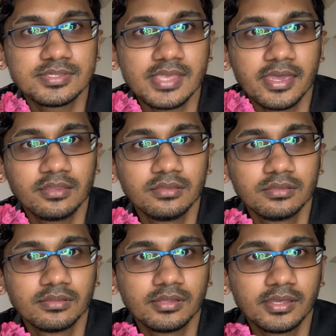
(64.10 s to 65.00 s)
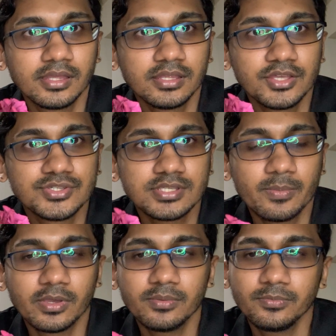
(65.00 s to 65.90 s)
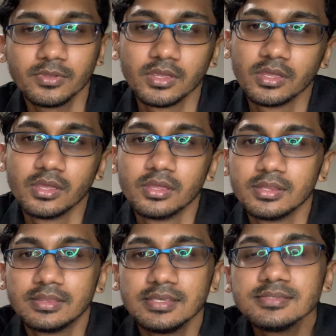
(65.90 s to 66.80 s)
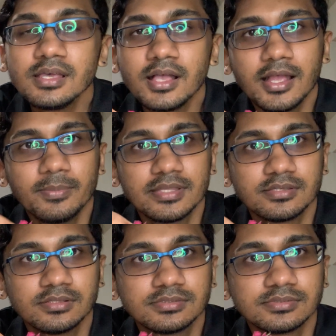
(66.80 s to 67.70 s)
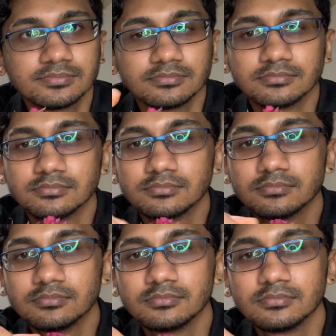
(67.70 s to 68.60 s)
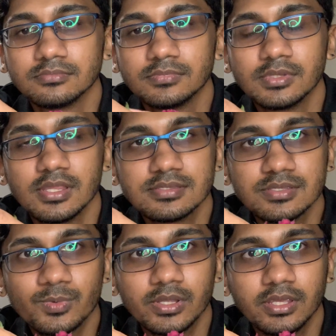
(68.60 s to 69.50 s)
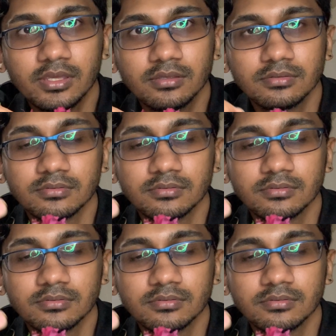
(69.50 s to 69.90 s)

the side and the edges coming up? These are guard petals. This is one here.